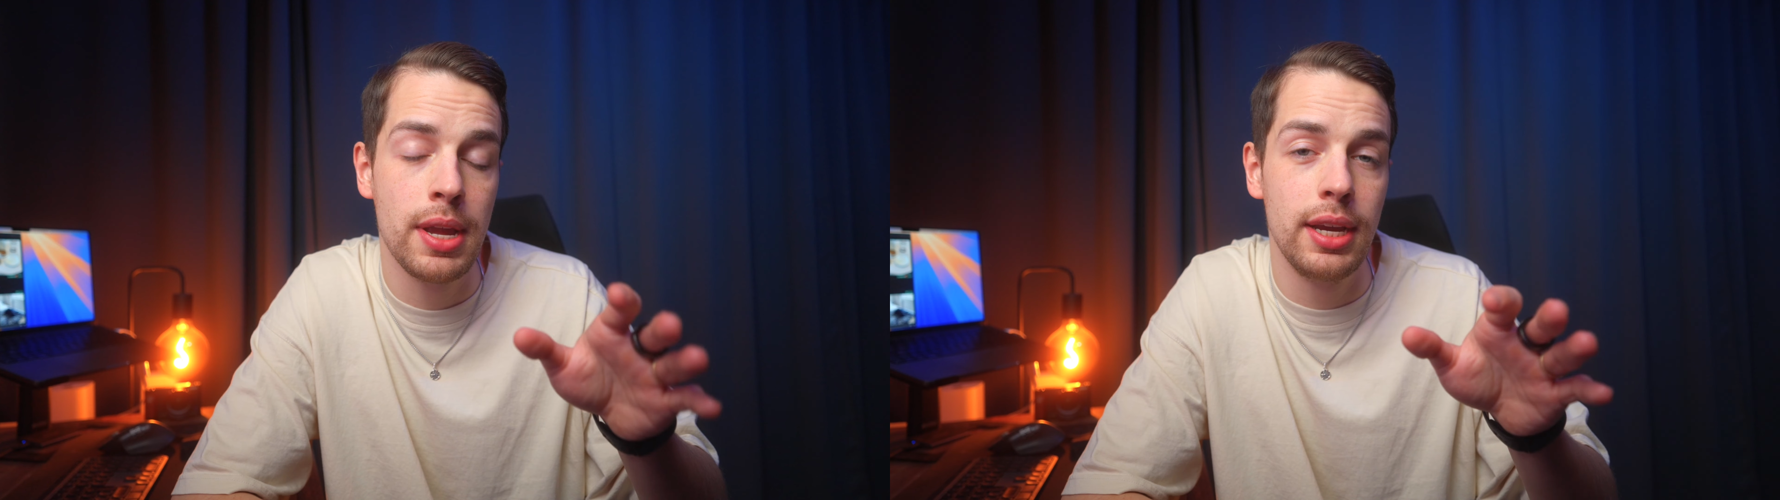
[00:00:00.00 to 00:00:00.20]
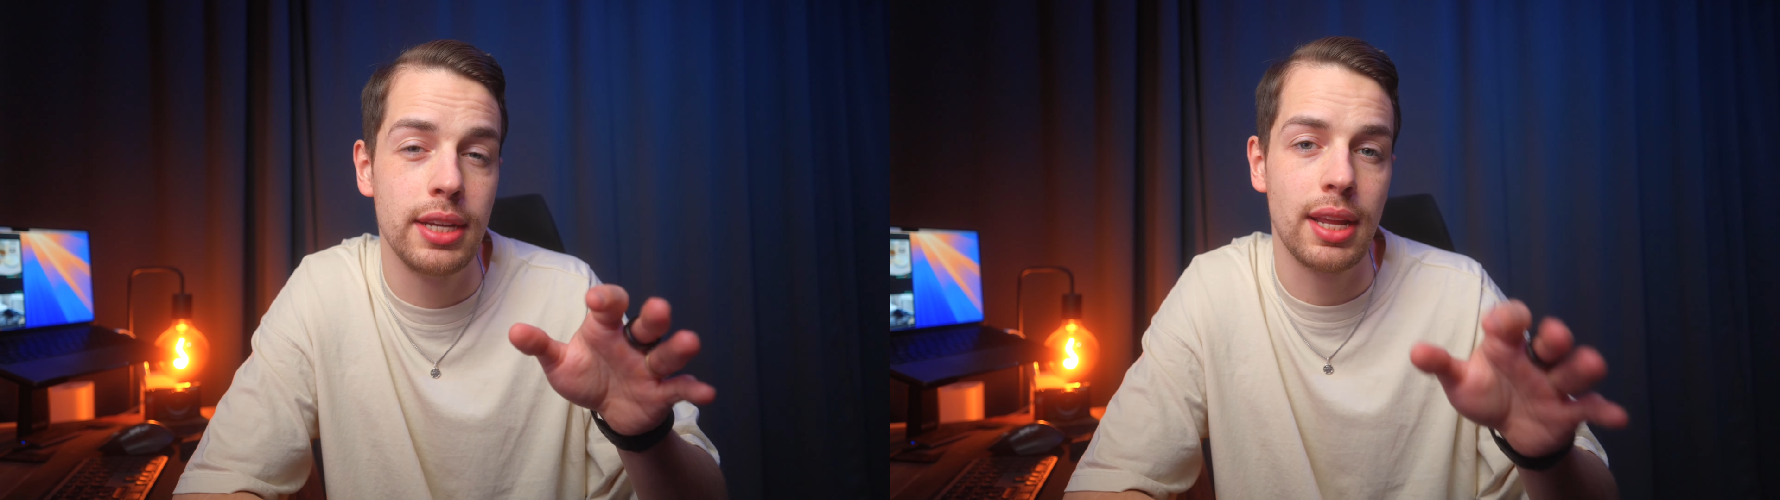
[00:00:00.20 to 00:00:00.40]

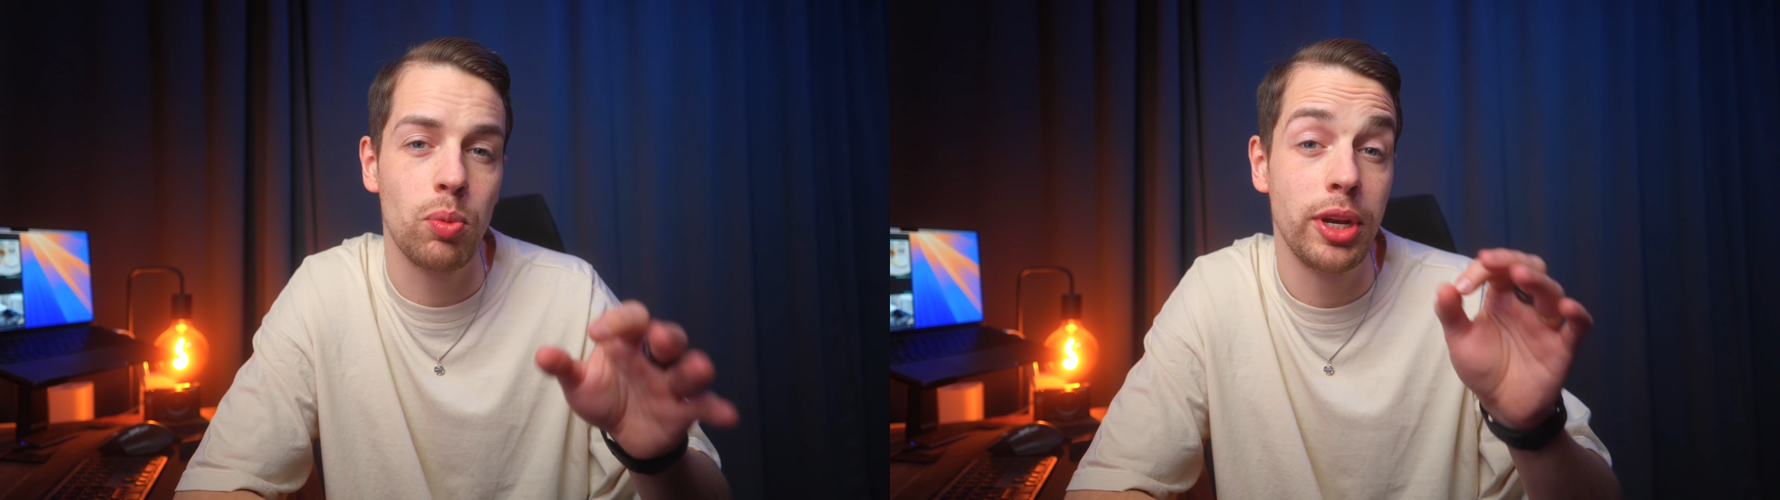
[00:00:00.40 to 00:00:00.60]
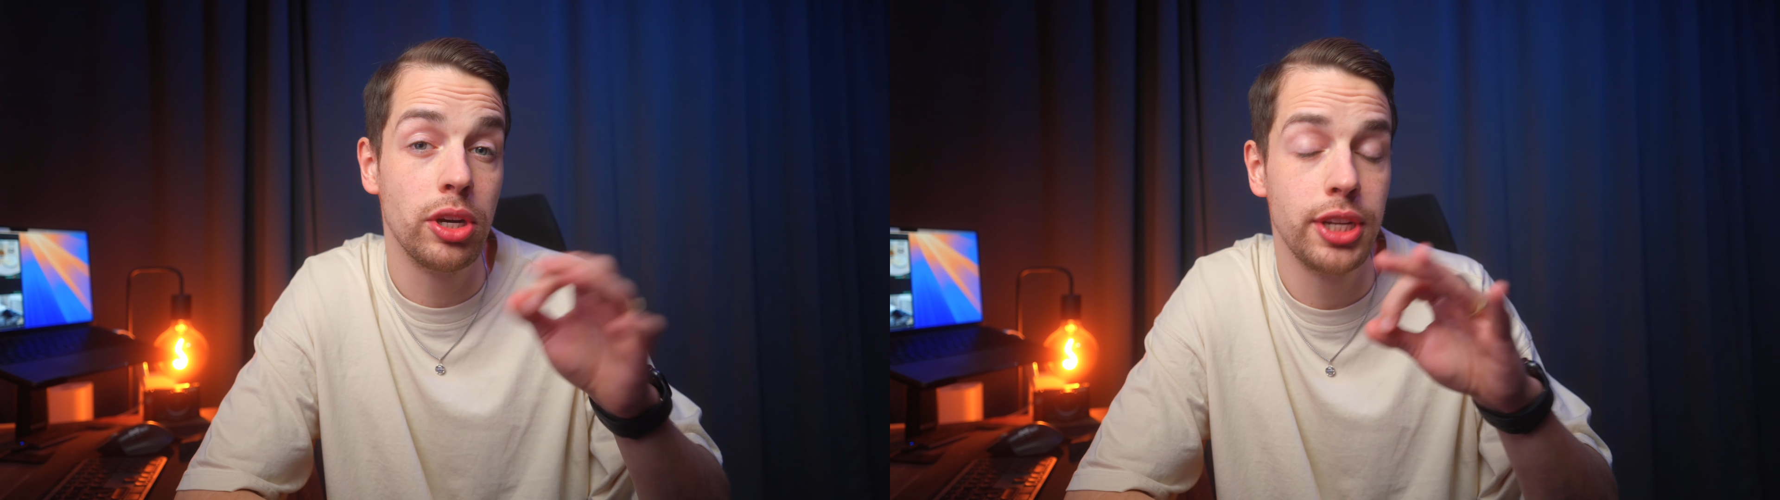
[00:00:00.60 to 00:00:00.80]
is that
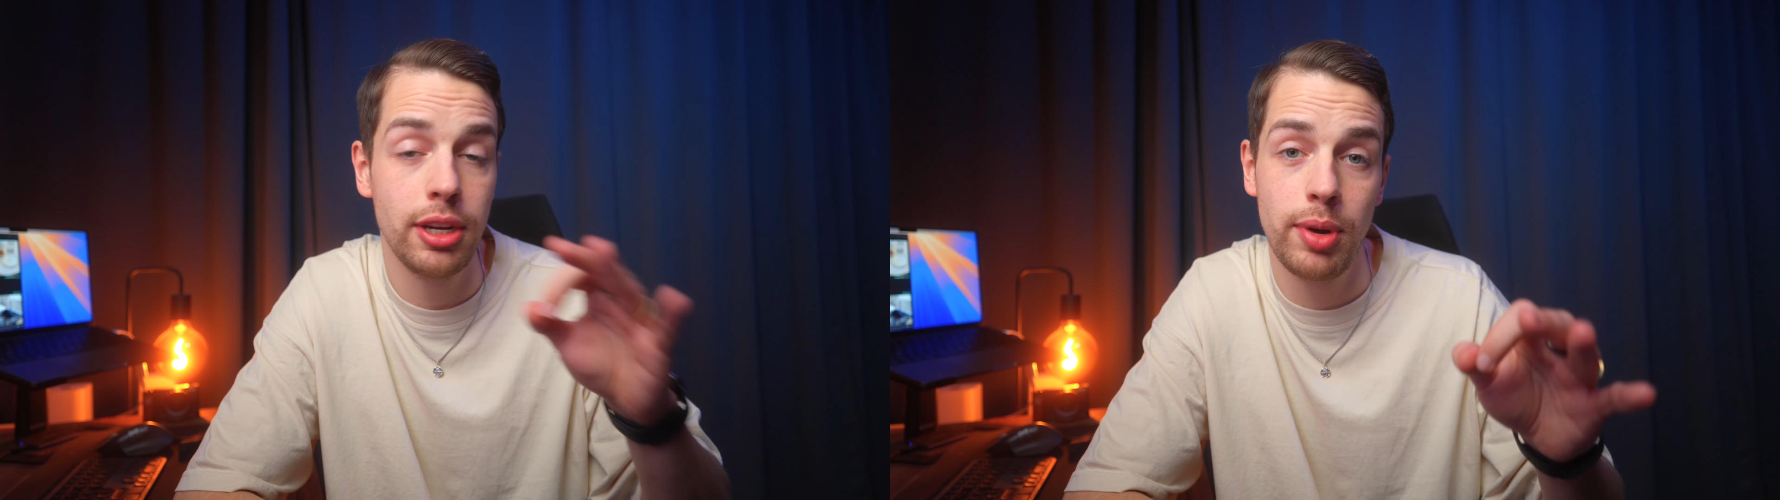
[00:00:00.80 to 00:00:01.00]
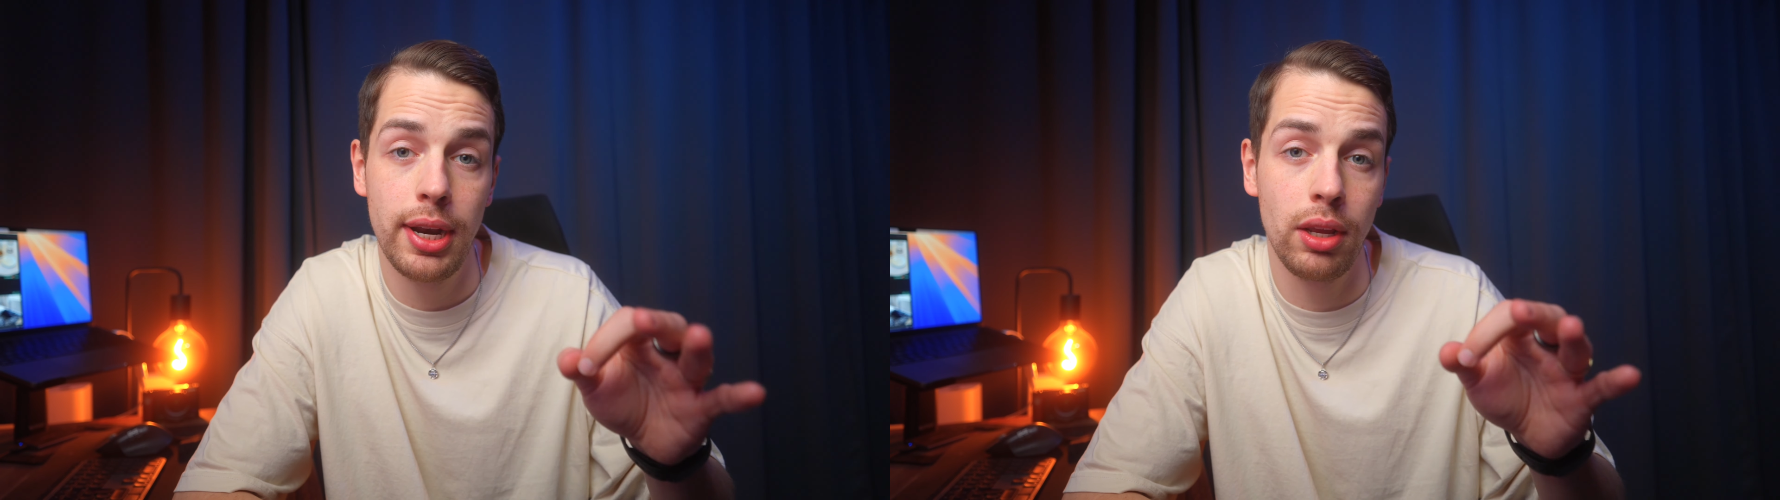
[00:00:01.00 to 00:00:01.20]
when you're
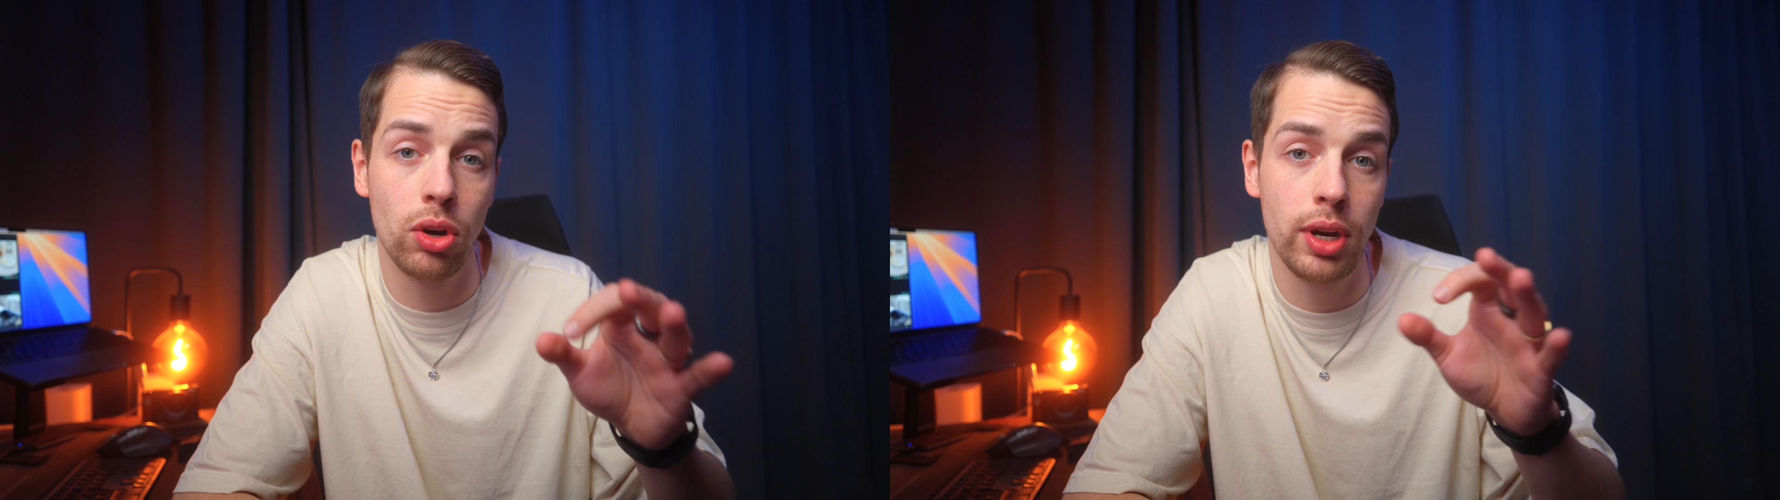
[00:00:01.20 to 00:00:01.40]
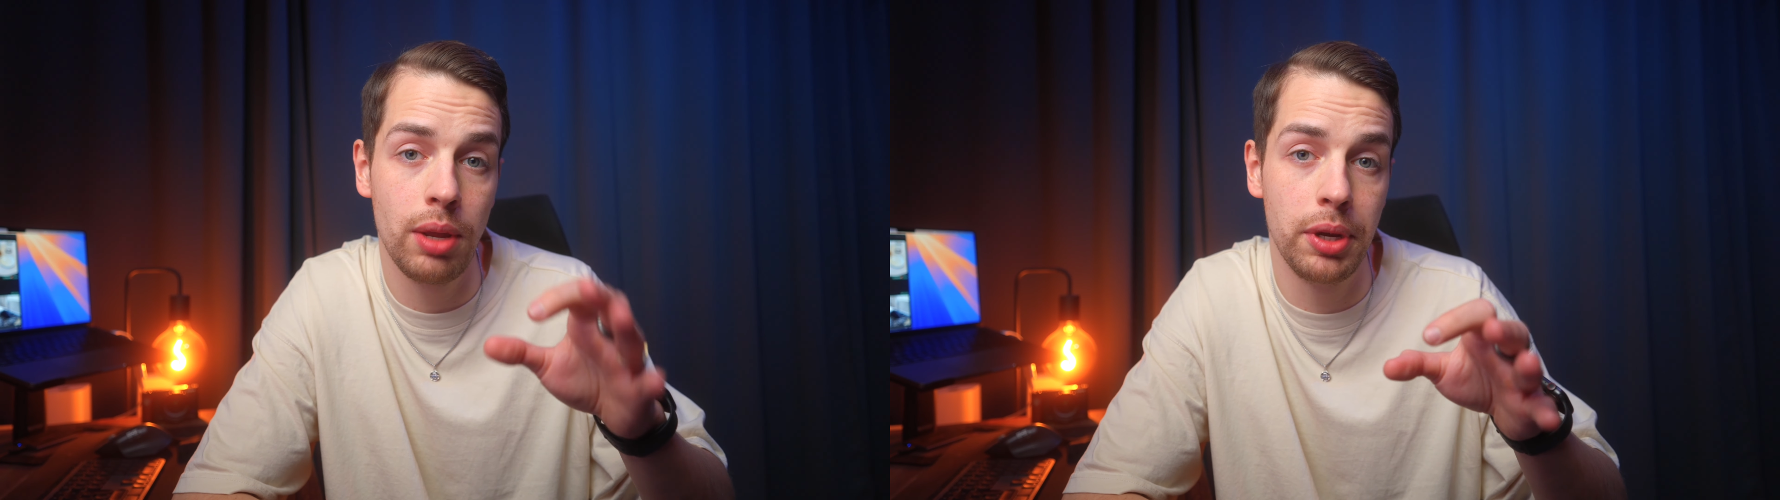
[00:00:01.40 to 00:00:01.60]
generating
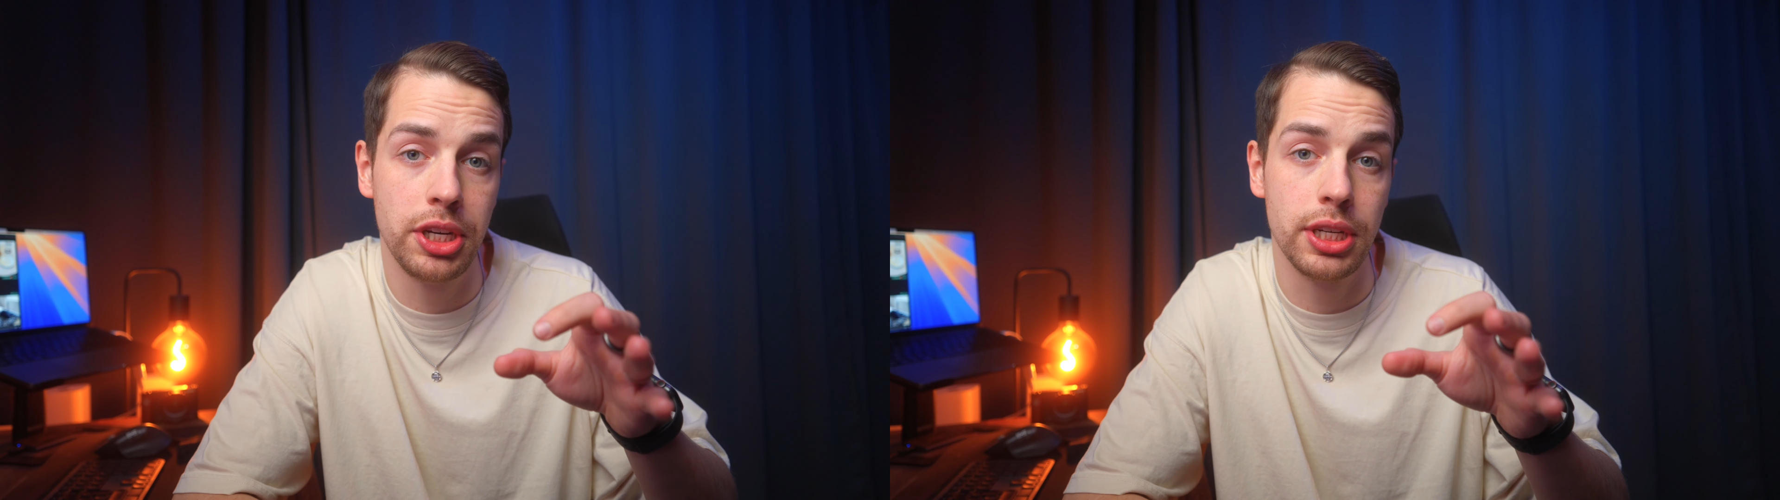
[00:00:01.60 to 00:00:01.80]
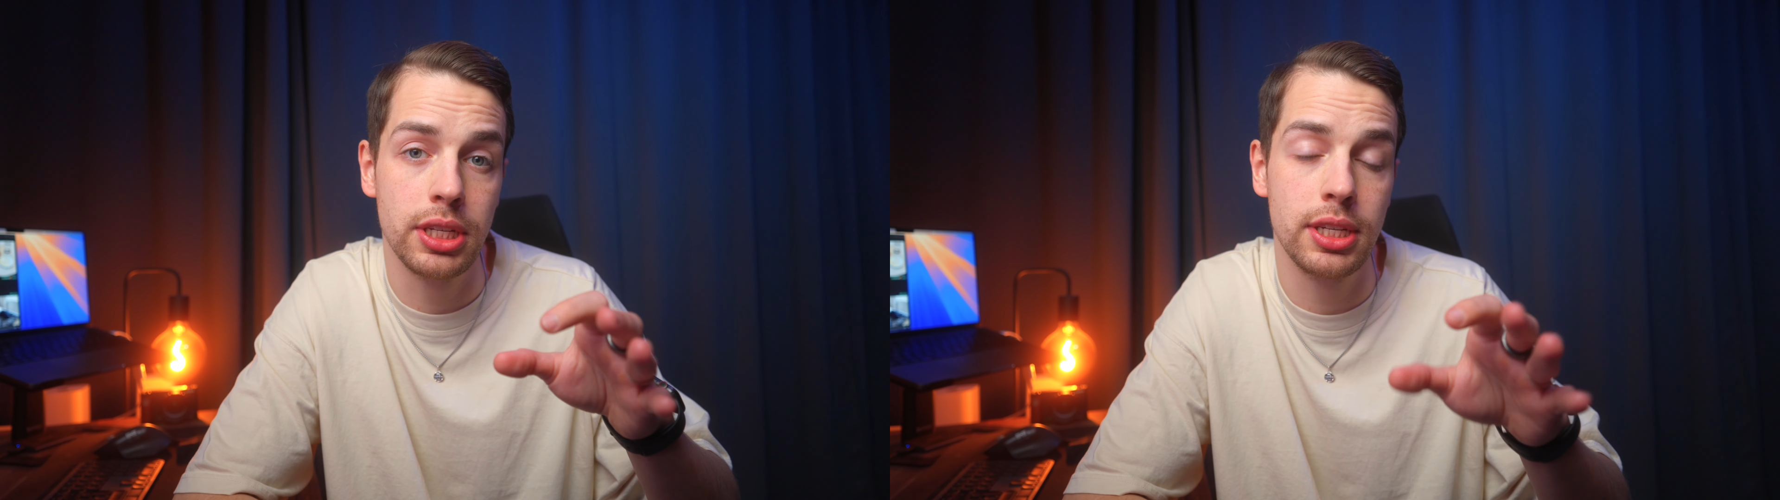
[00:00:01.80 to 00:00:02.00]
your
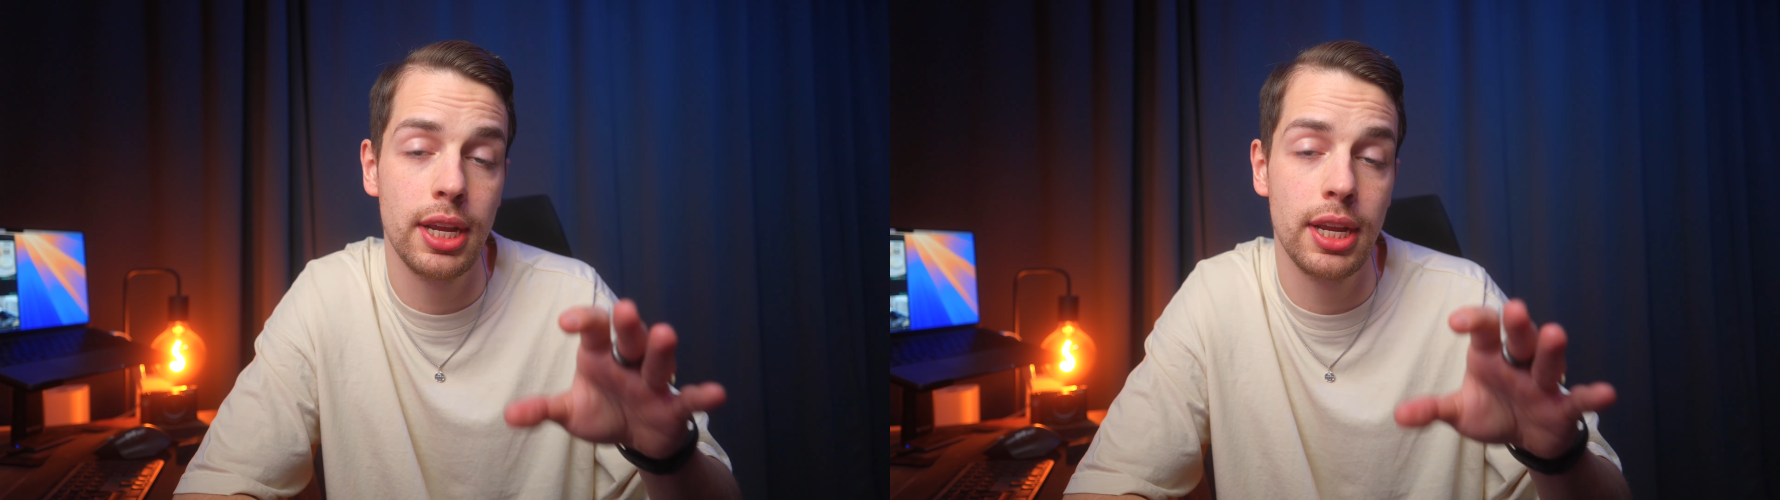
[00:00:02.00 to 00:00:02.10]
images